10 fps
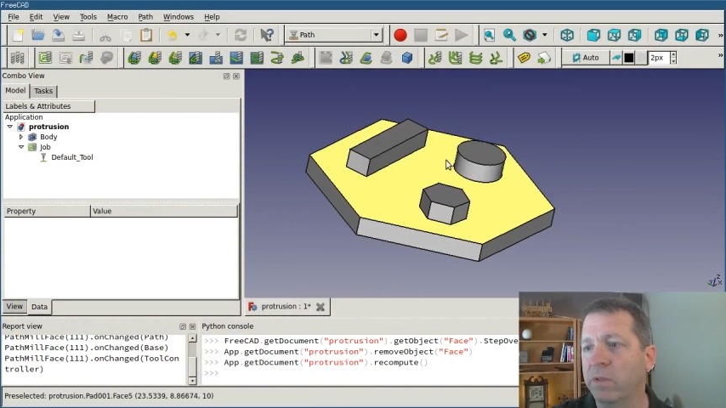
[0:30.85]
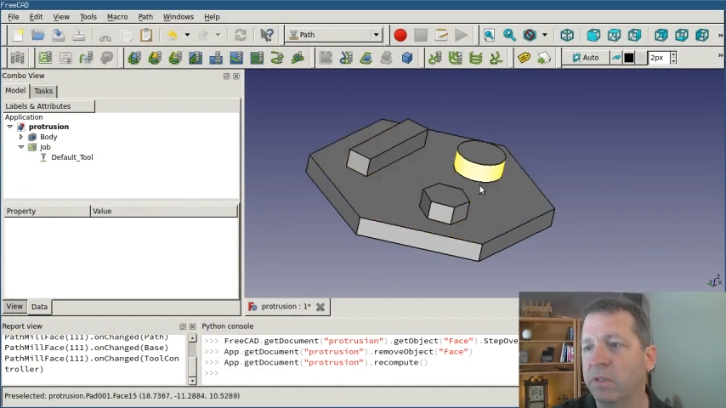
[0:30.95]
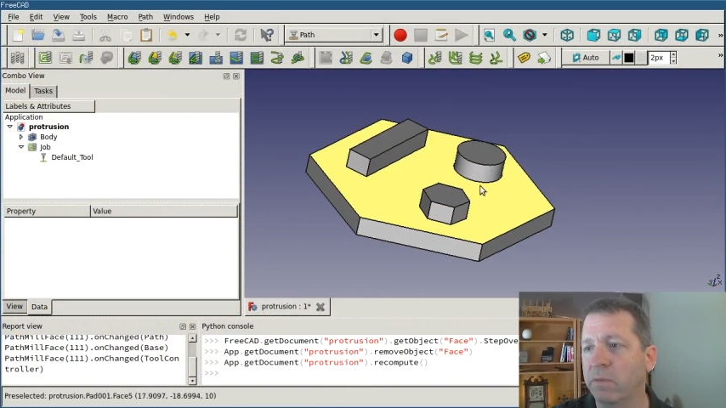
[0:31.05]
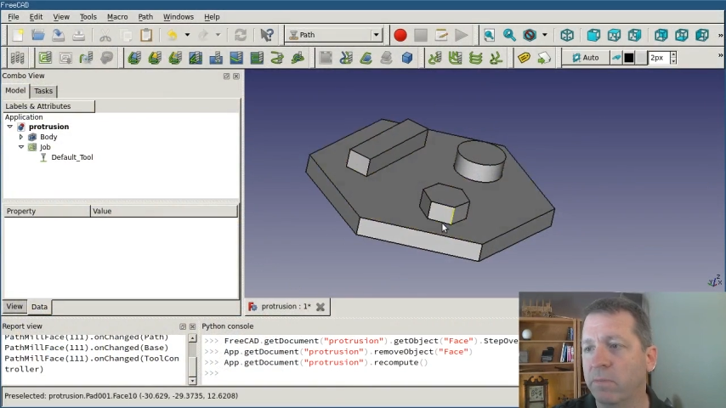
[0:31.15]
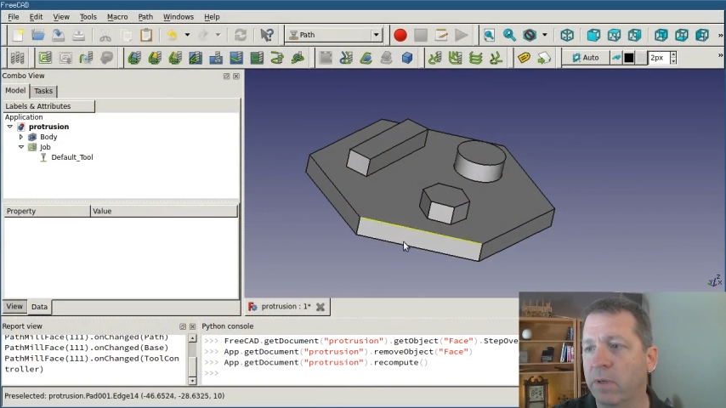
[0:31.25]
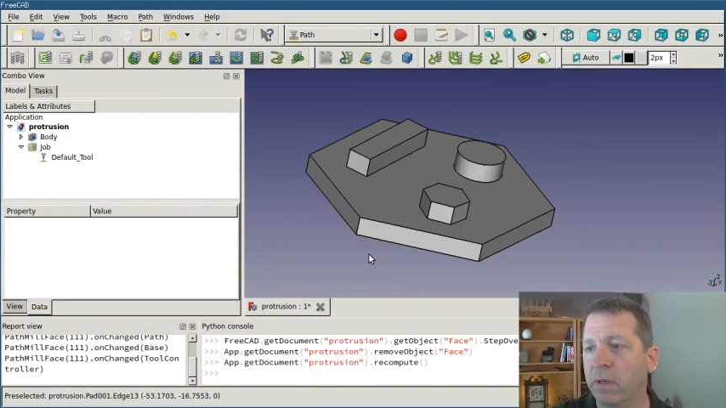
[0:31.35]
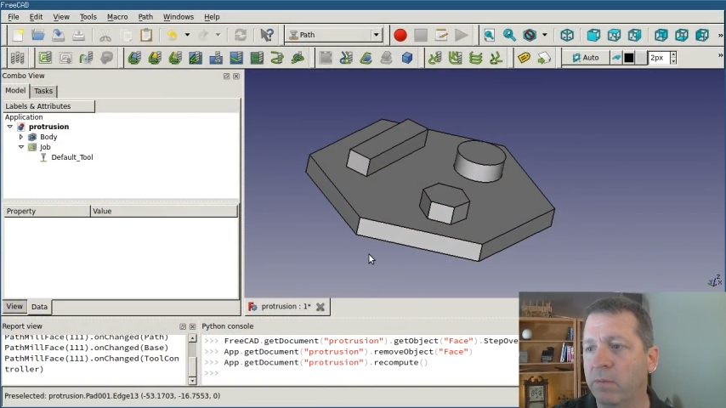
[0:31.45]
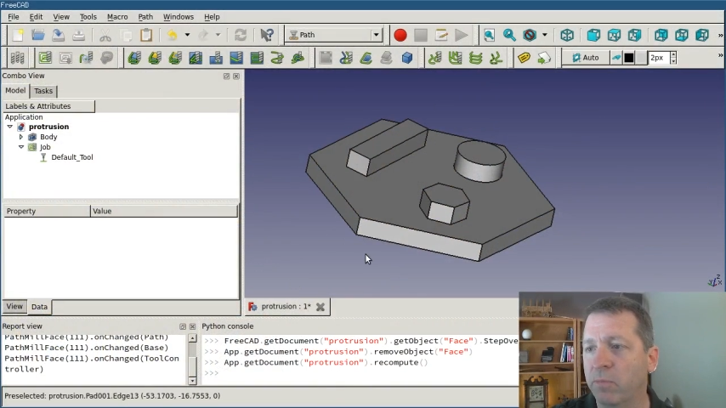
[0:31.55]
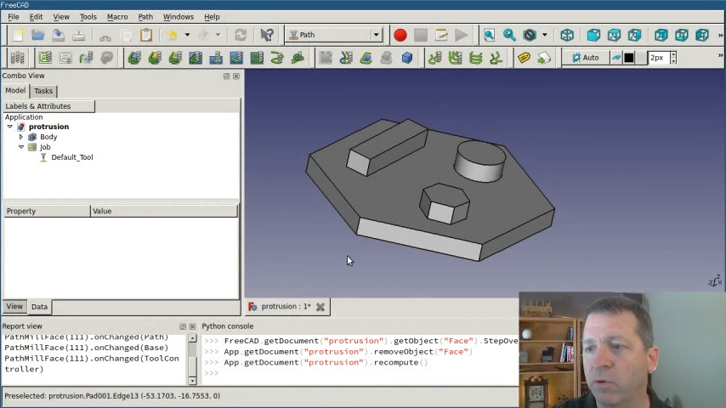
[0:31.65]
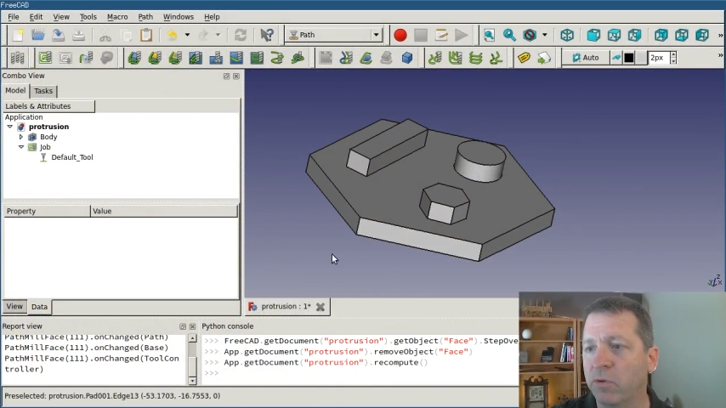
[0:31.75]

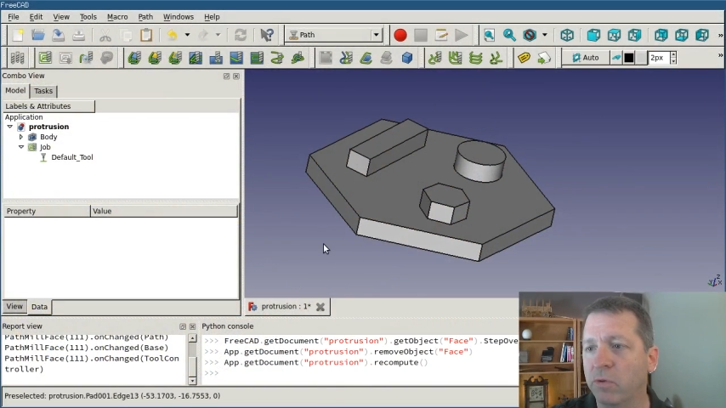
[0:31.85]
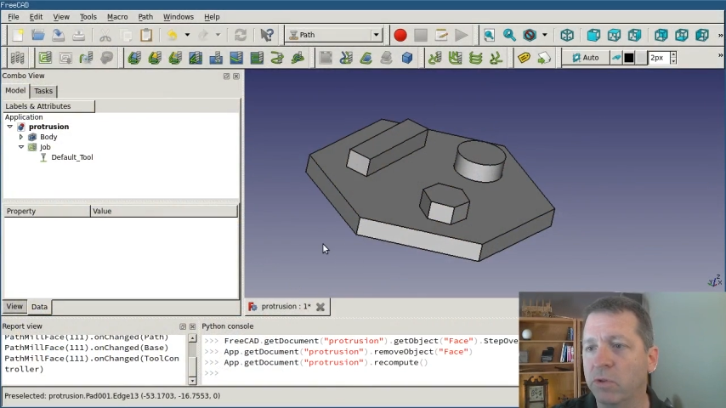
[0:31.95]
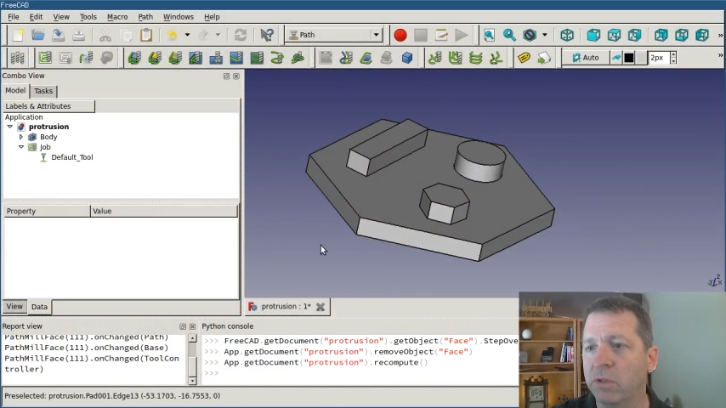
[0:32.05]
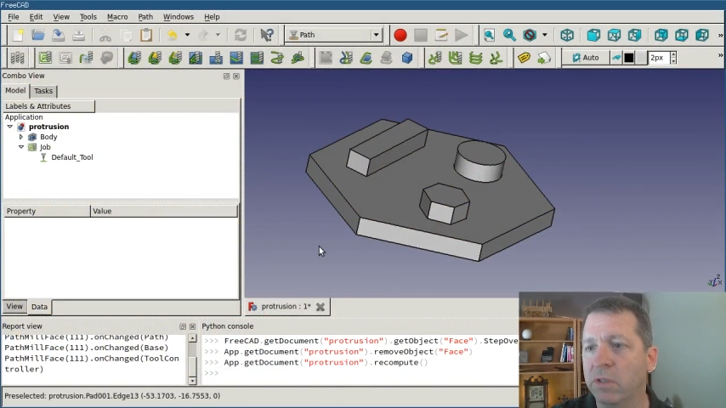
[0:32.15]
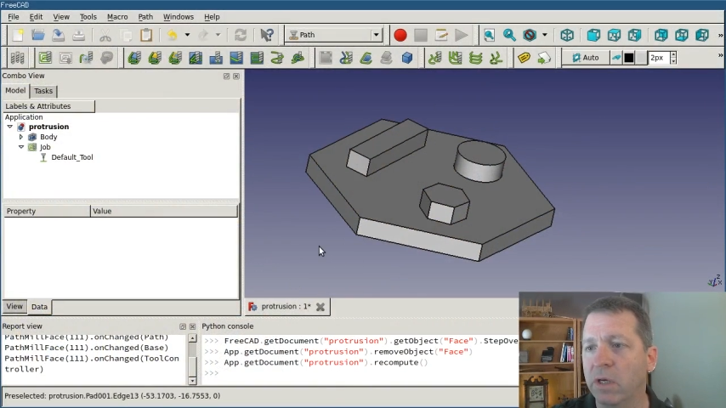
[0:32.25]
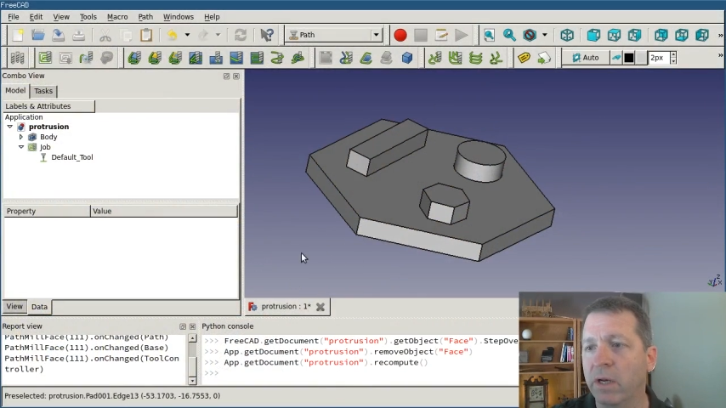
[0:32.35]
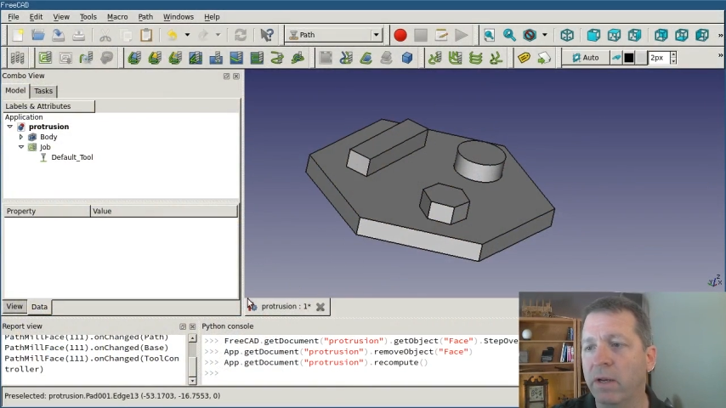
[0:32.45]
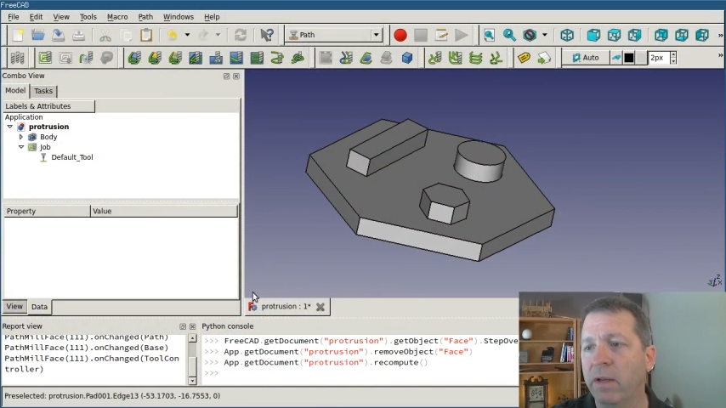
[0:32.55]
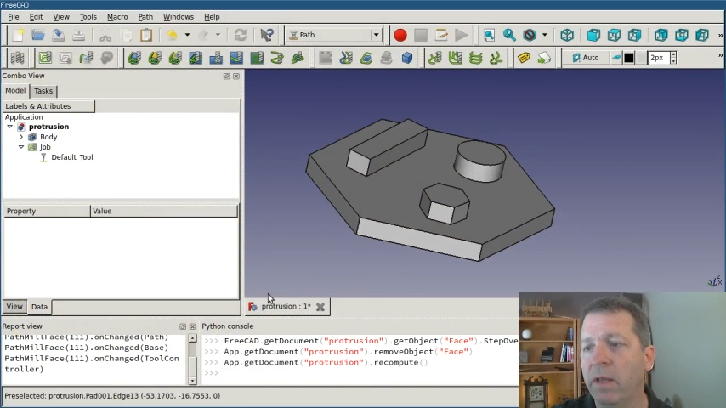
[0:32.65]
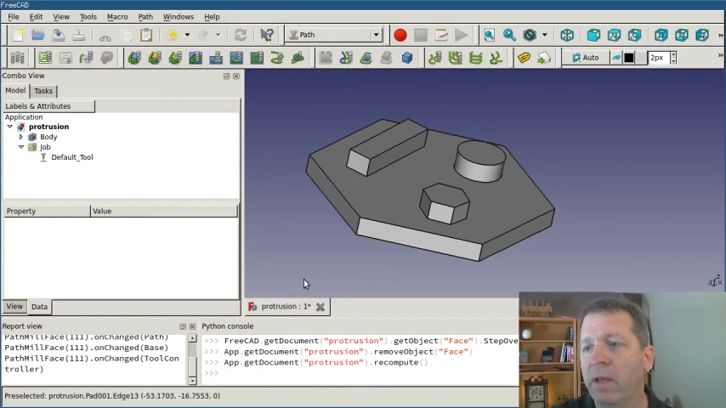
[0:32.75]
some protrusions on it.